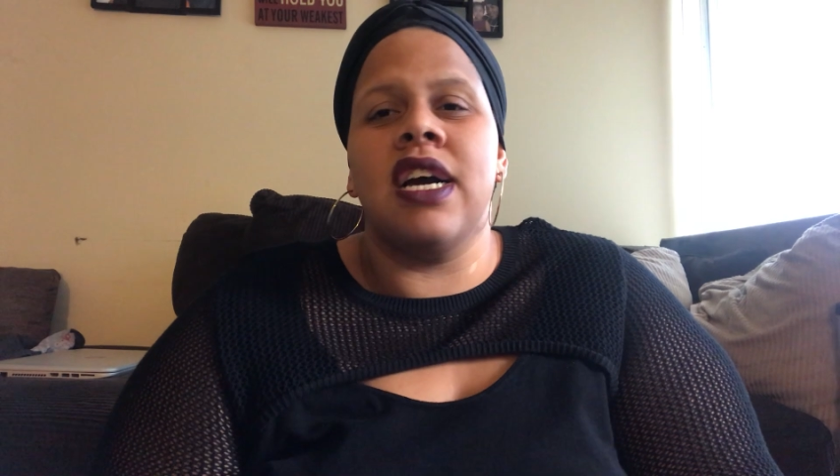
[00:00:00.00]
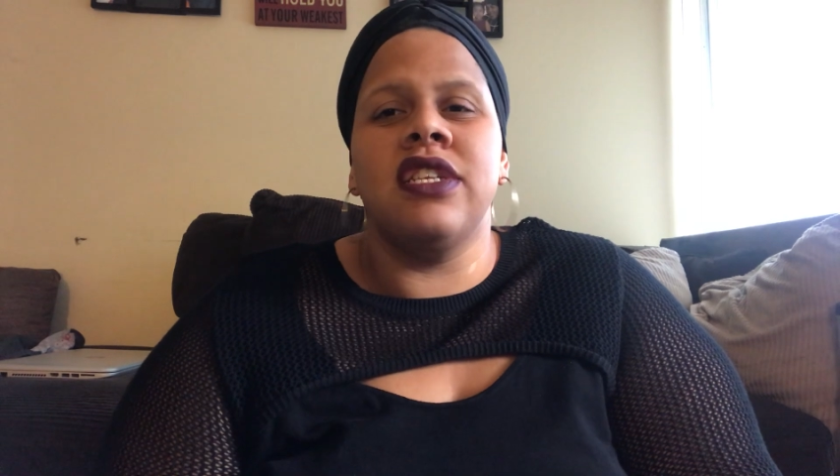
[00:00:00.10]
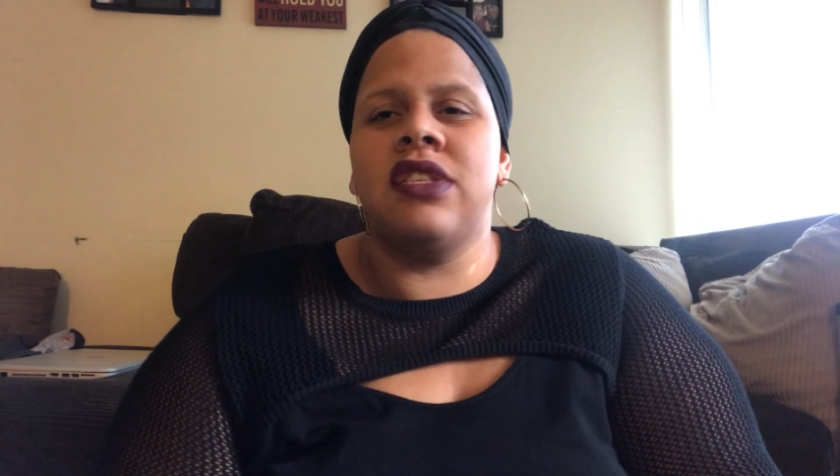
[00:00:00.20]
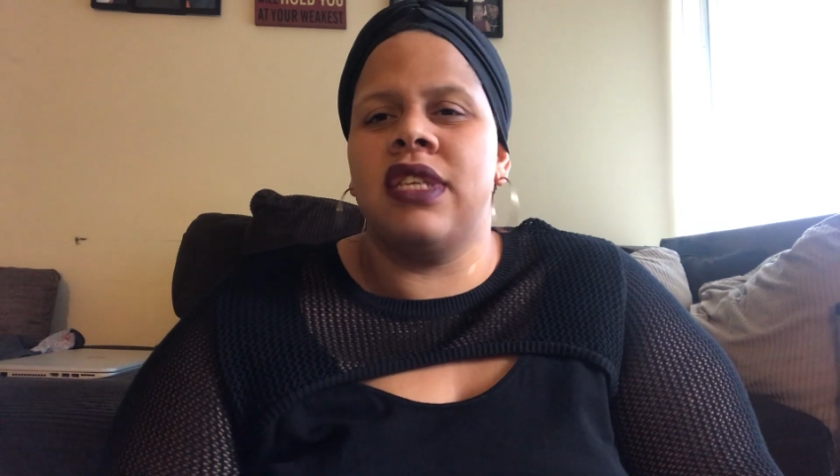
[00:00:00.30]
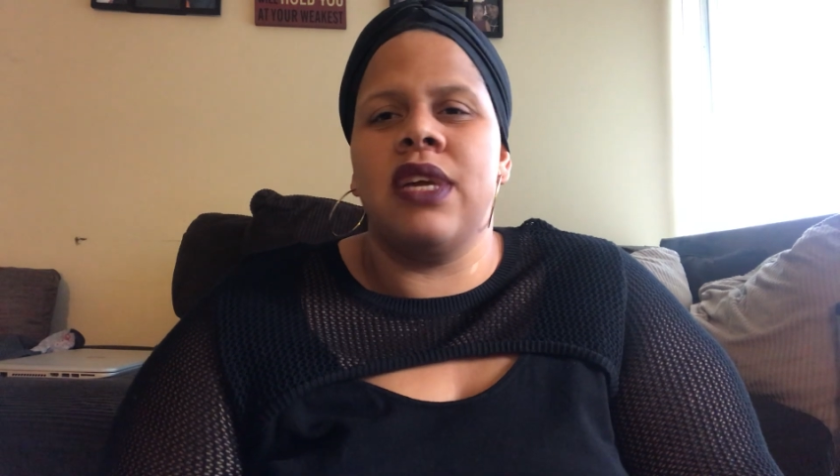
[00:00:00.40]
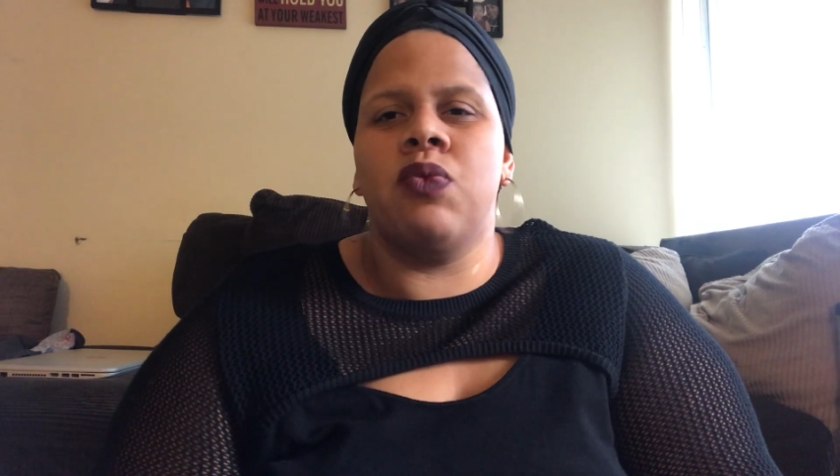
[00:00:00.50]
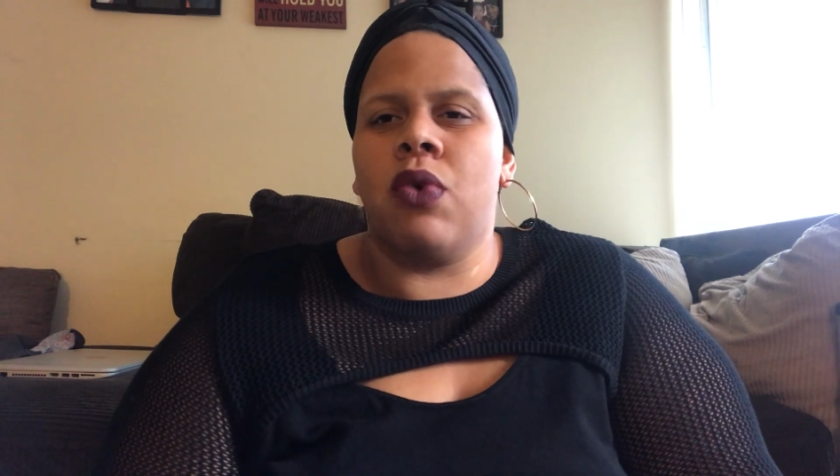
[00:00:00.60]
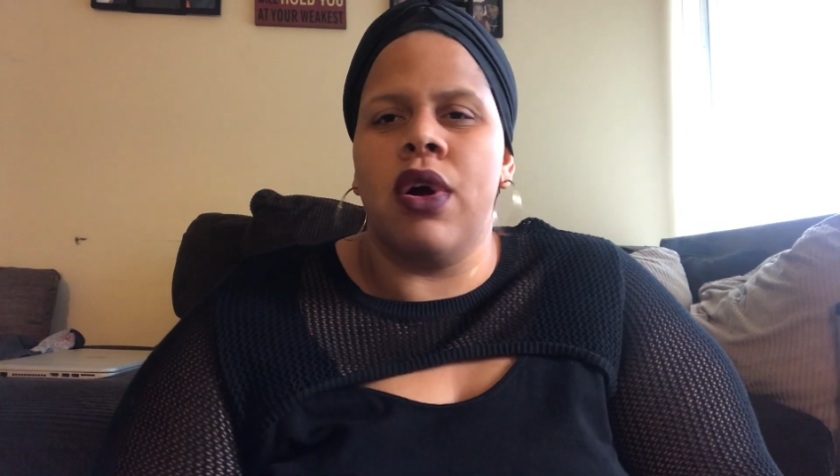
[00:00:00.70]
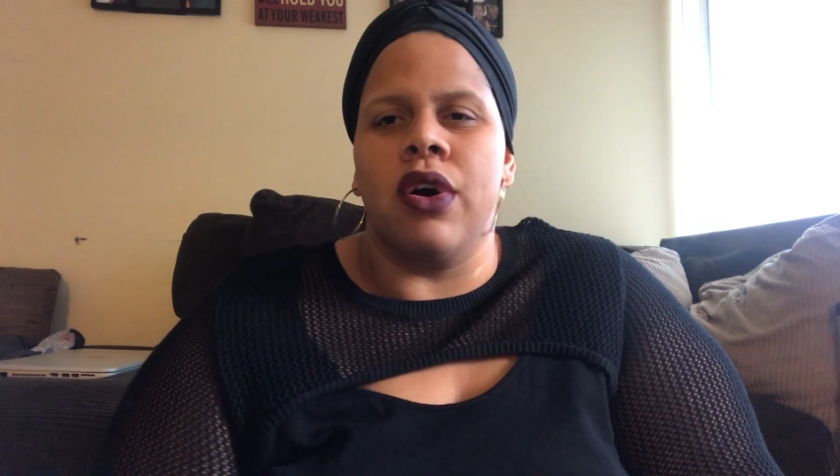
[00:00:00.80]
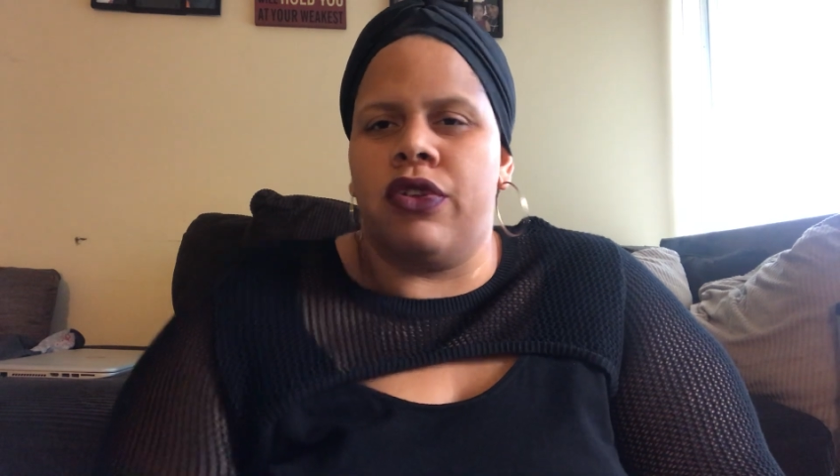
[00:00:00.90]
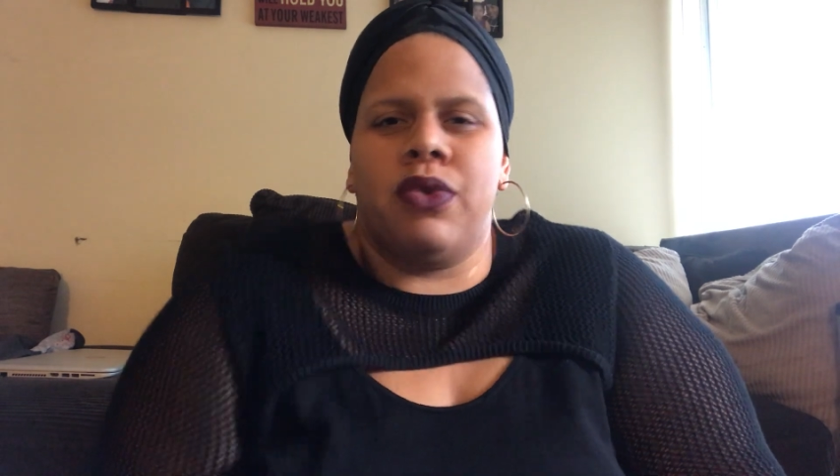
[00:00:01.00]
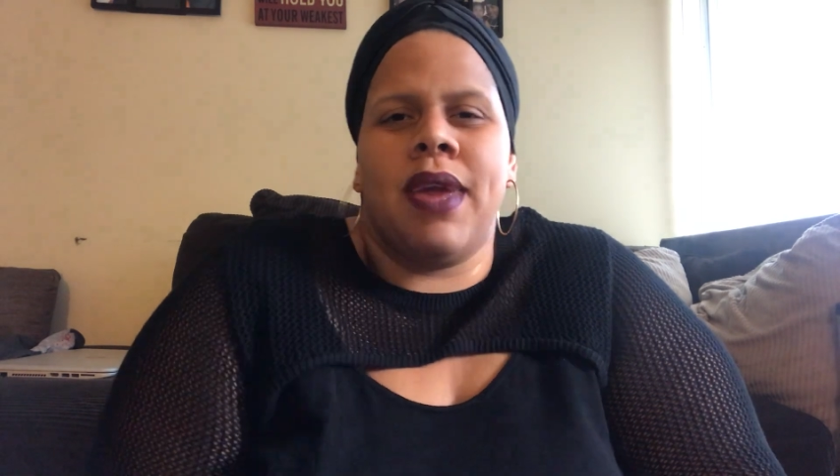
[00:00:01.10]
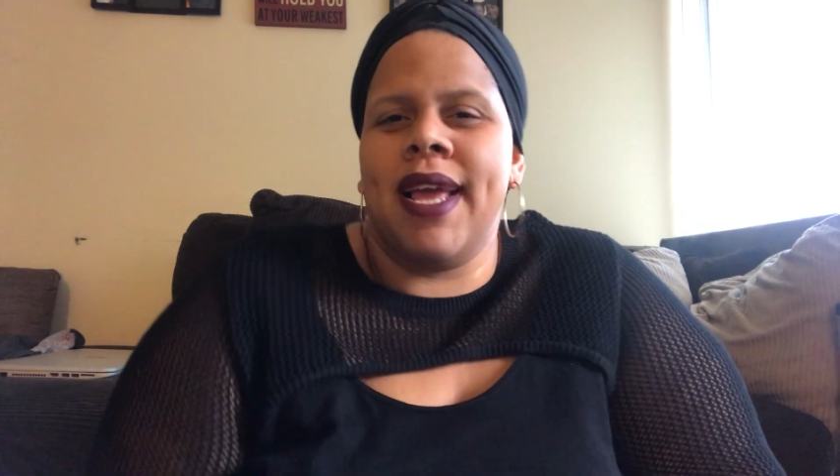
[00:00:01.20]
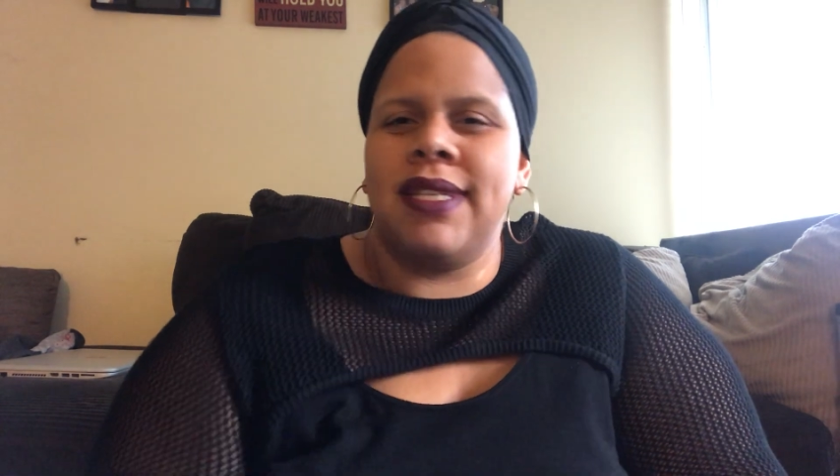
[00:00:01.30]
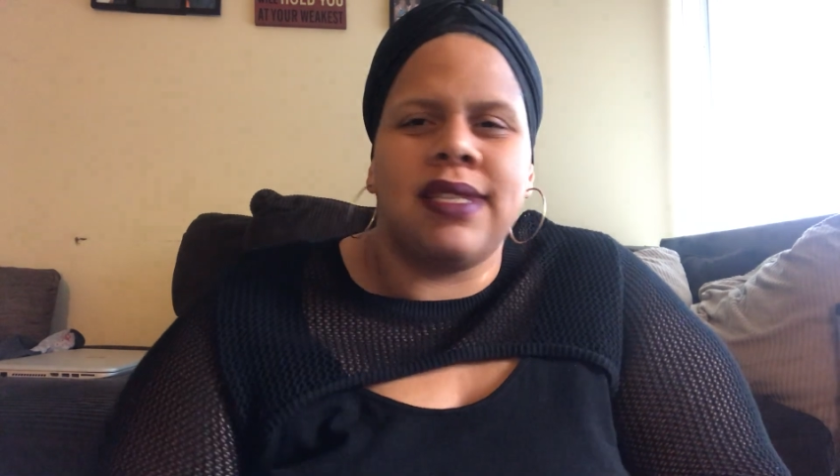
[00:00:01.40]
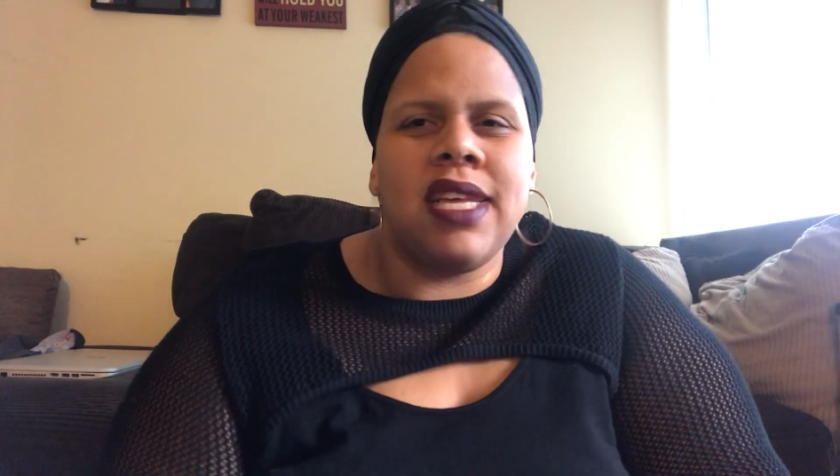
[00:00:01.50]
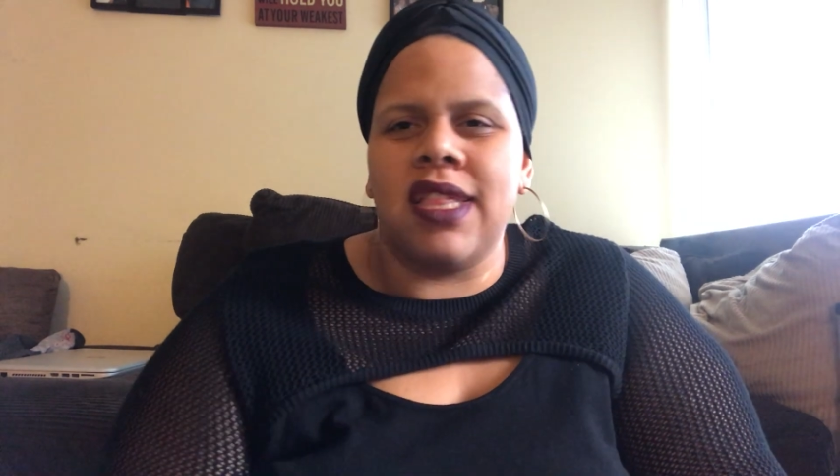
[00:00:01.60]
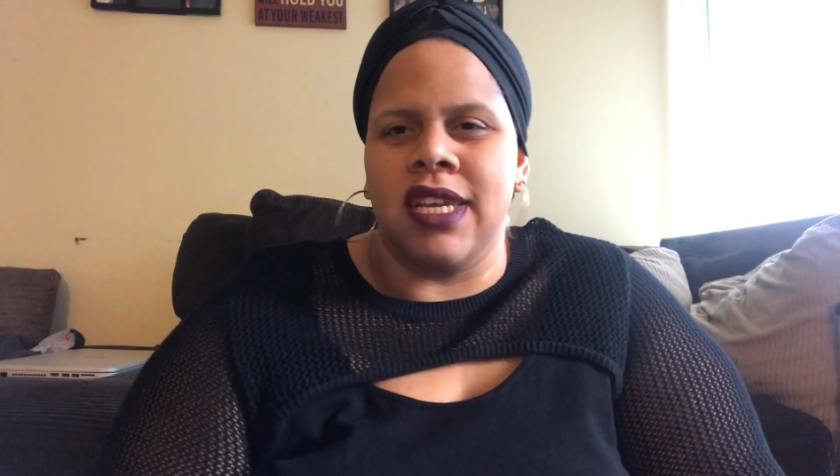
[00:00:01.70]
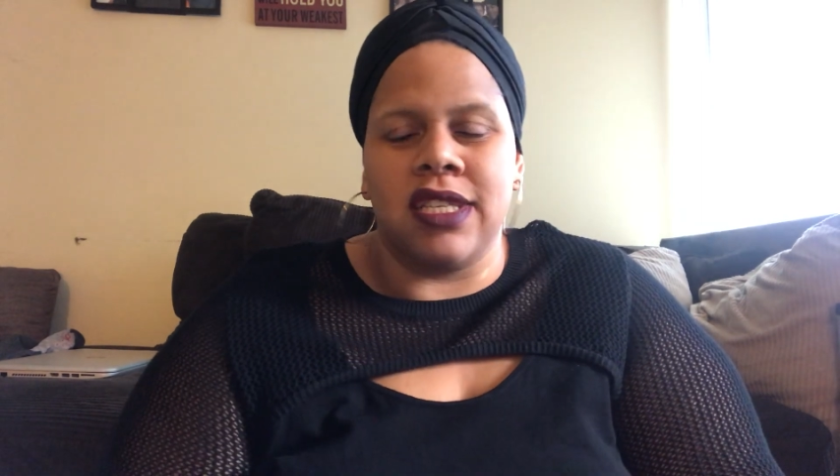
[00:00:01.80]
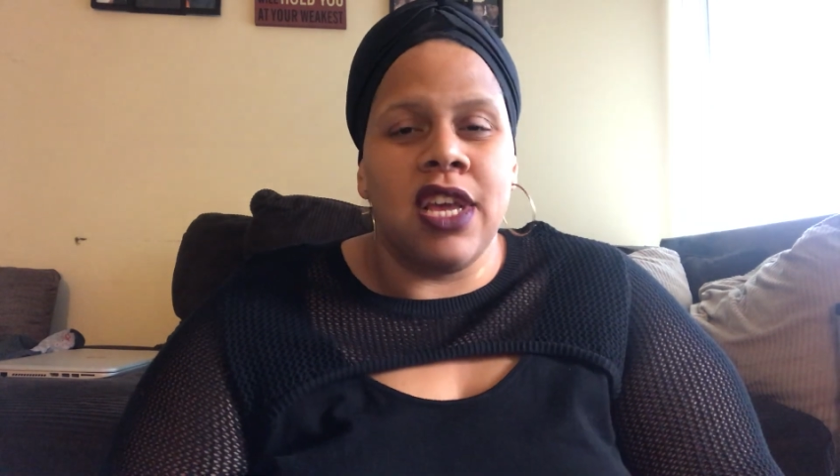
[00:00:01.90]
unseen world. You can't see
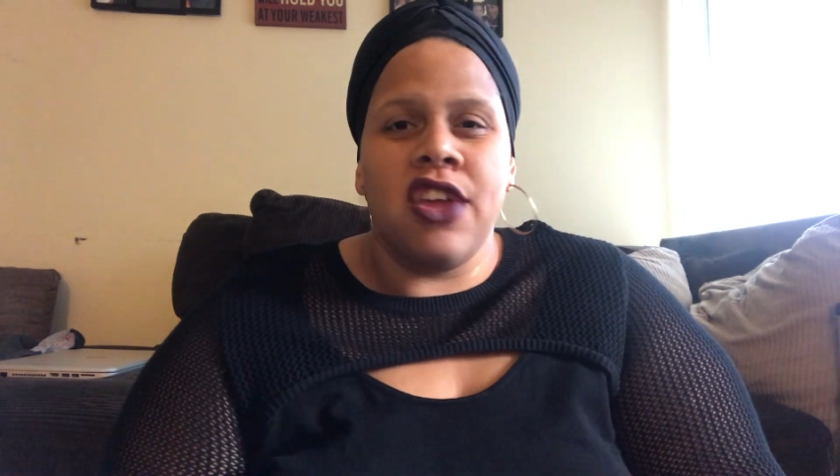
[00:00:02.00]
this.